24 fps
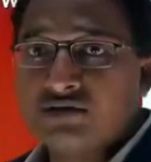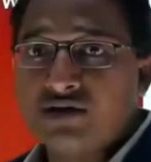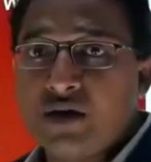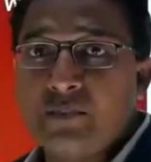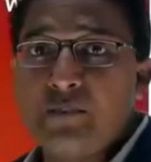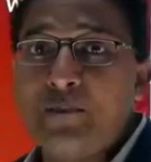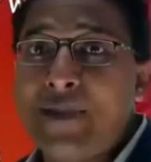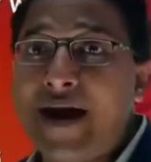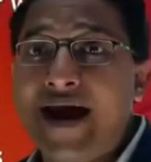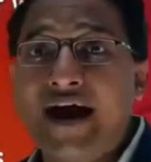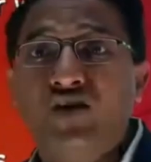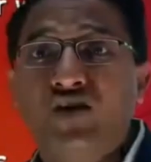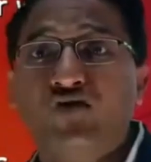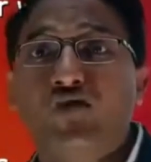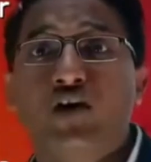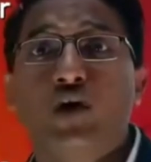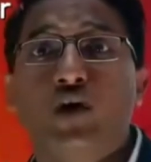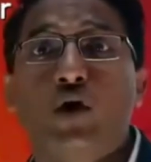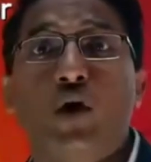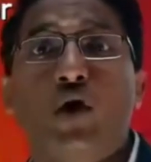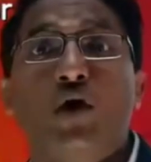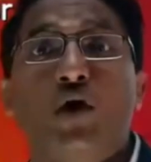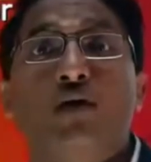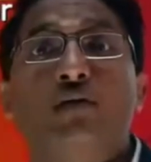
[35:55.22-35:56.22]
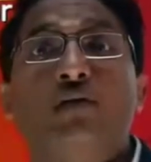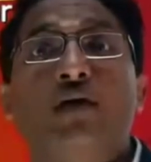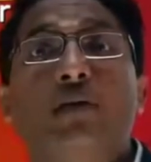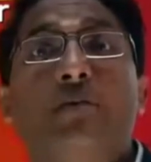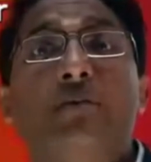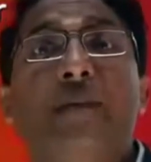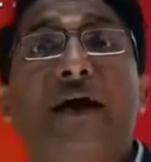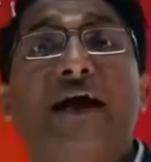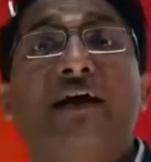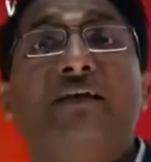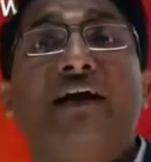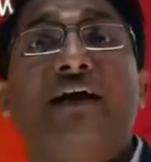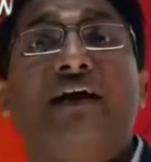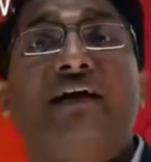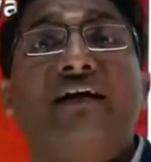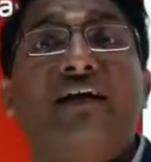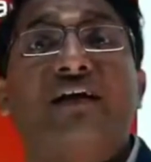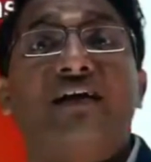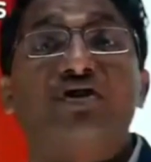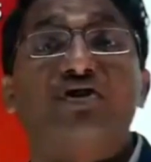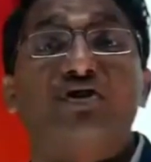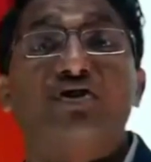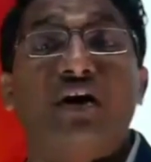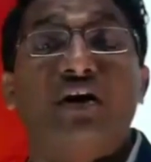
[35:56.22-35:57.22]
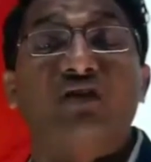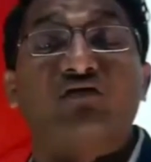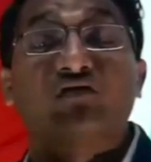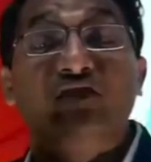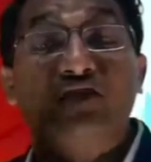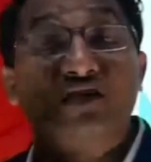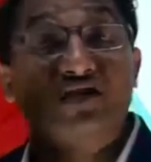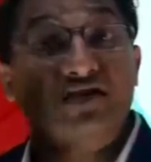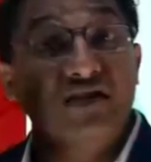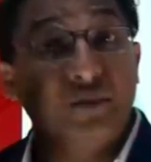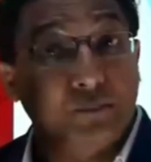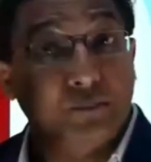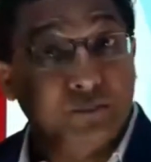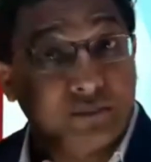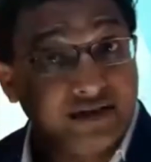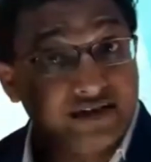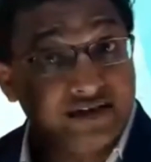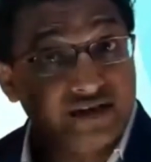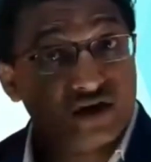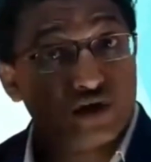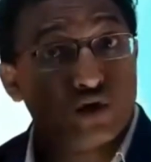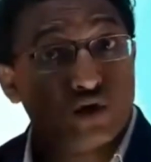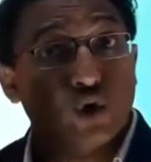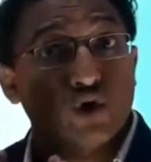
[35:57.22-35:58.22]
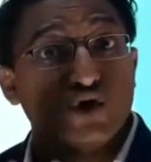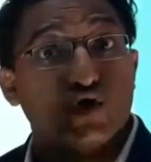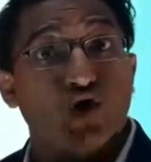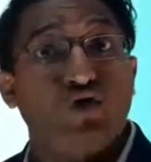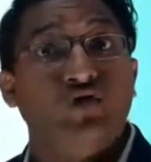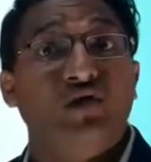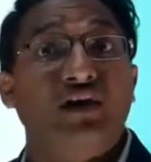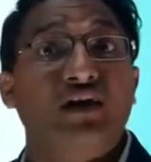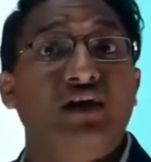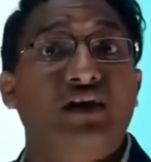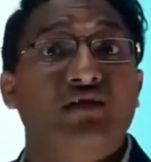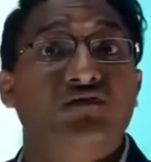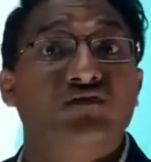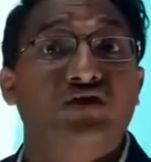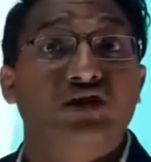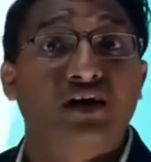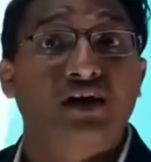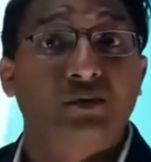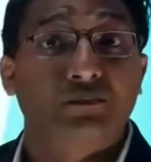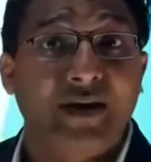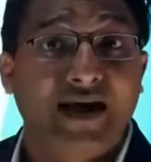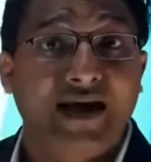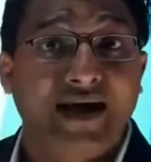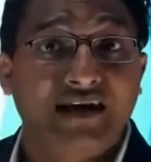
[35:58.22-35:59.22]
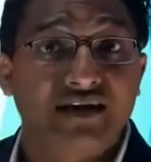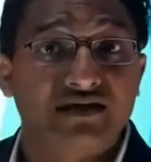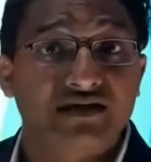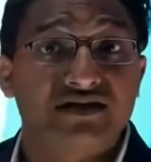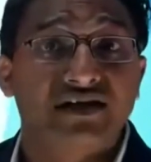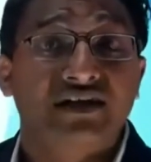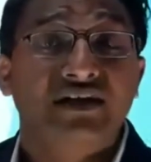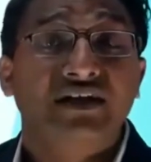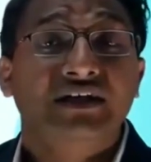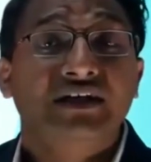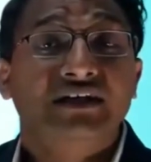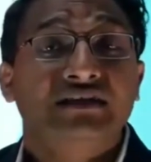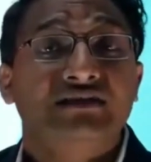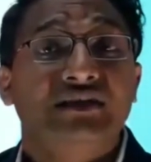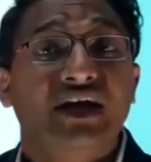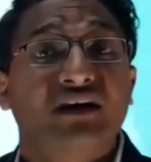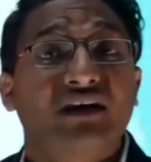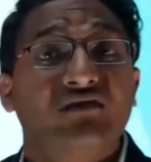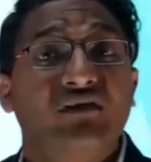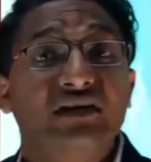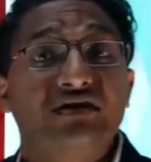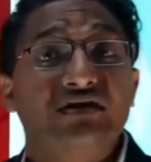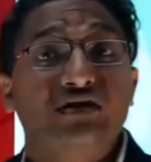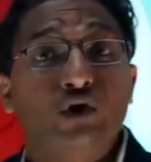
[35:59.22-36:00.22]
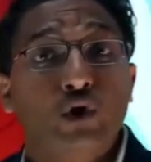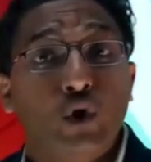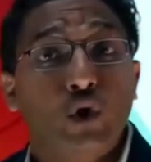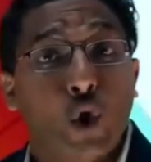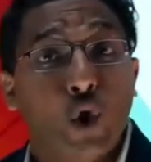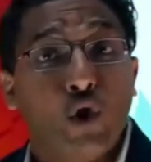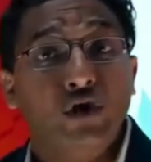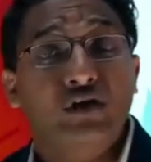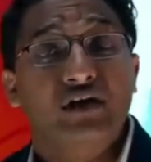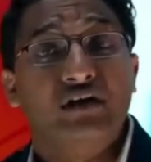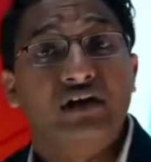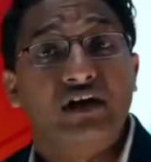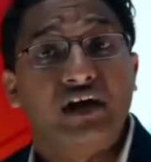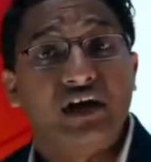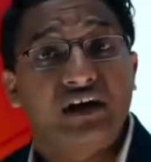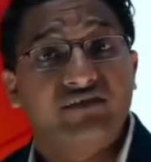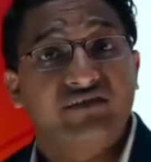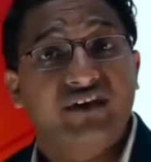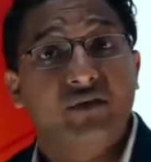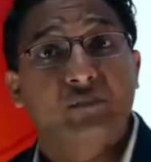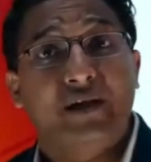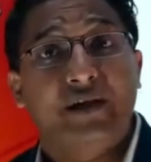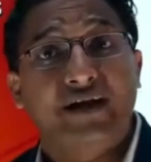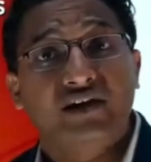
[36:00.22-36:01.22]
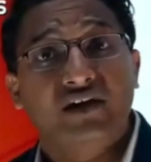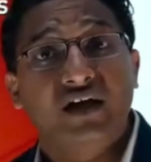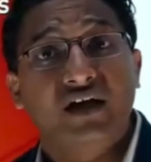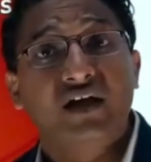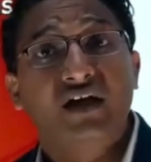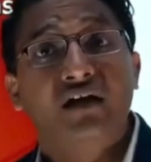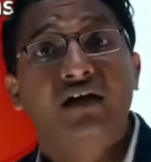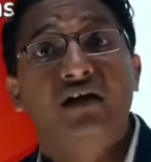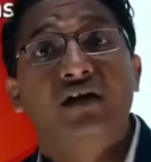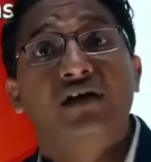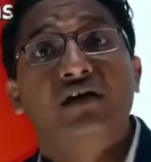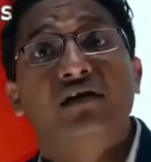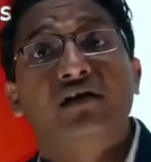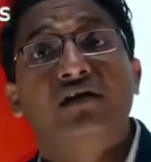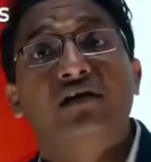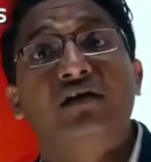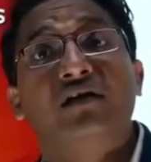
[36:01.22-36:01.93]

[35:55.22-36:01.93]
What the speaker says: The bank were not the interest rate, which is the major source of income for the banks, that was not driven by the